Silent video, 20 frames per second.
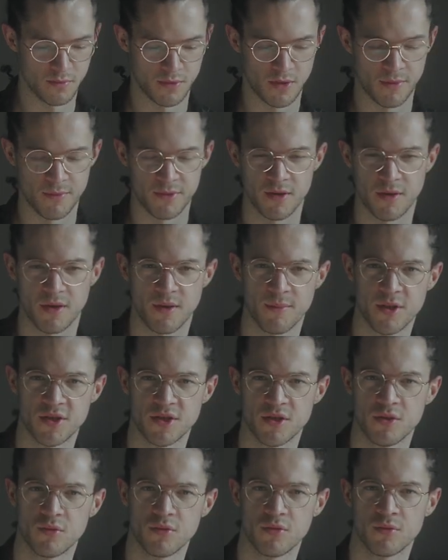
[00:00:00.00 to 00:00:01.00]
I mean, I
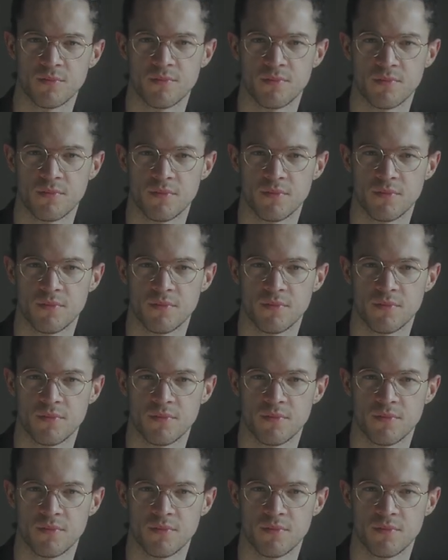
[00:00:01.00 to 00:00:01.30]
imagine all the